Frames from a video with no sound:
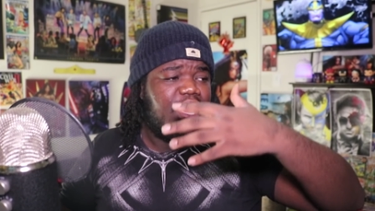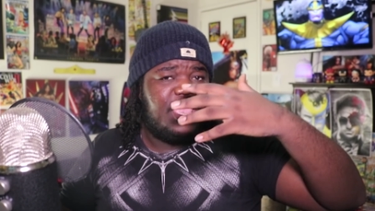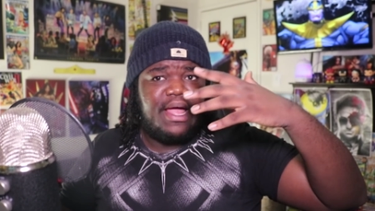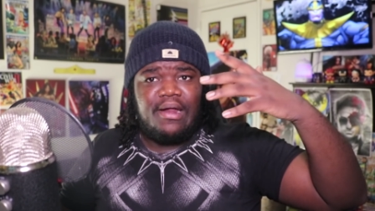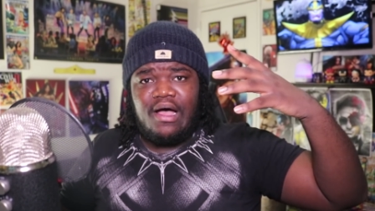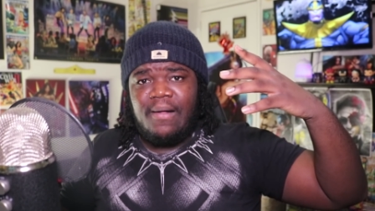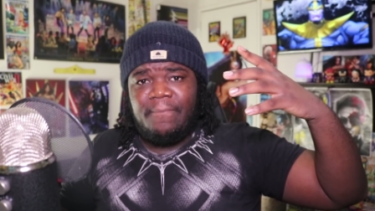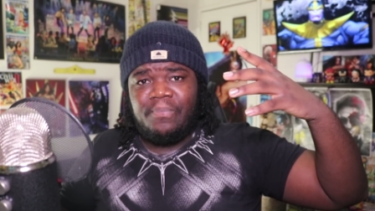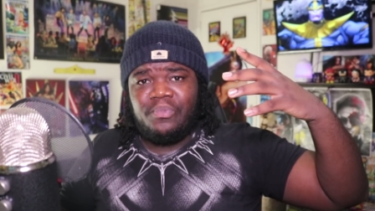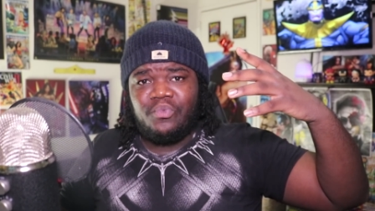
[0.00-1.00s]
And
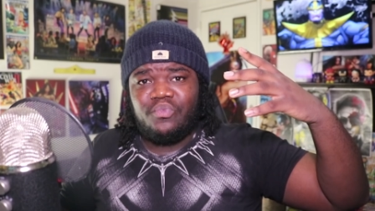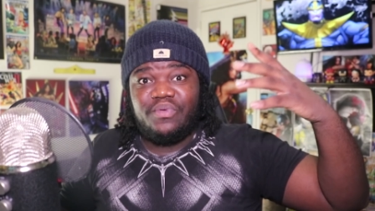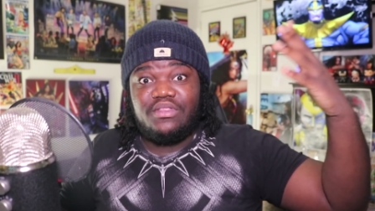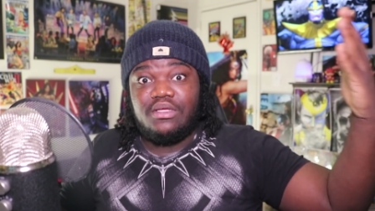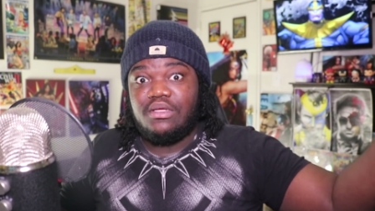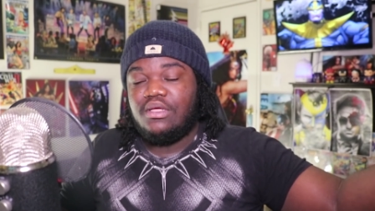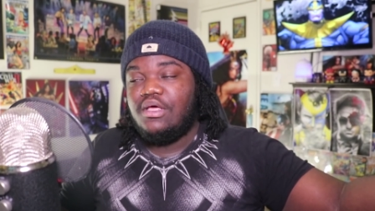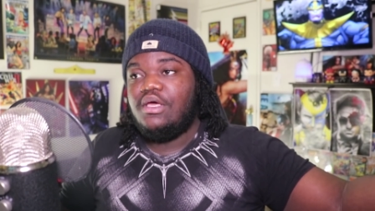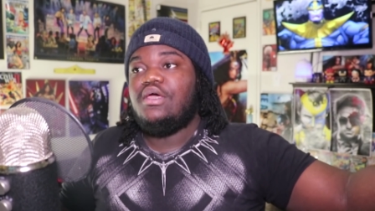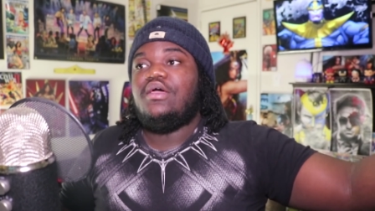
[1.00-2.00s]
um, with the
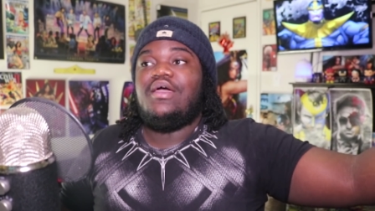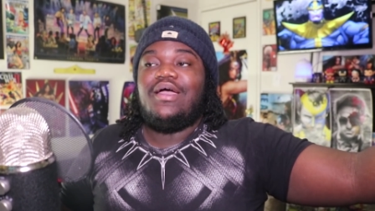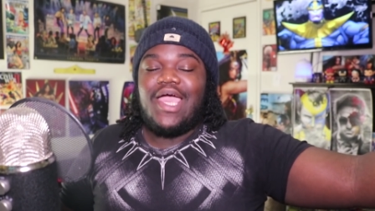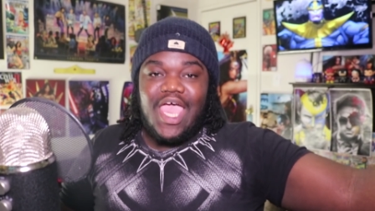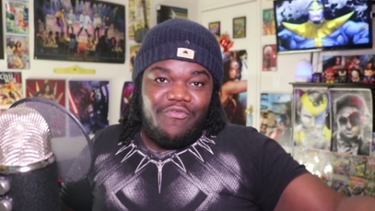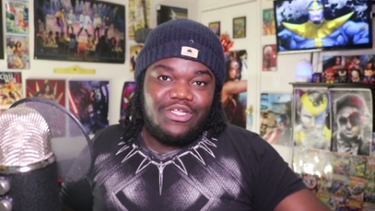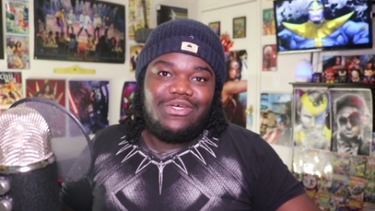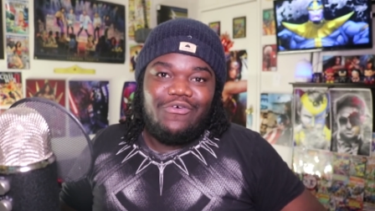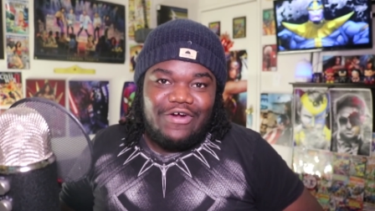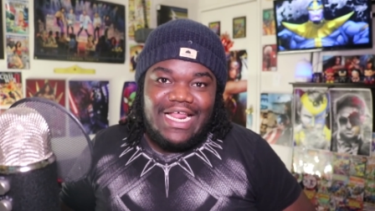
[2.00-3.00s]
Ava
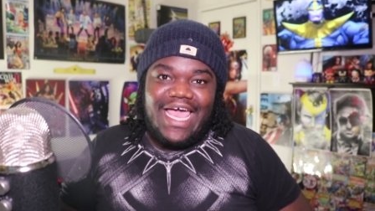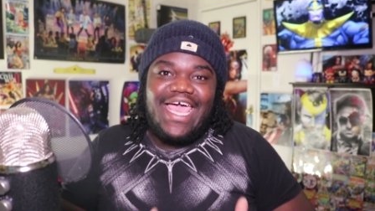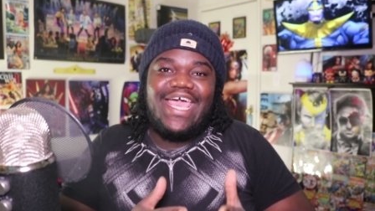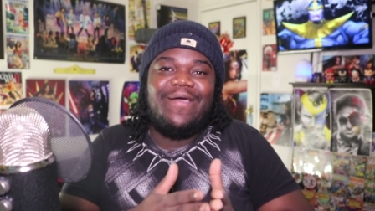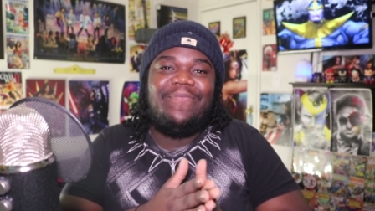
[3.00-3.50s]
DuVernay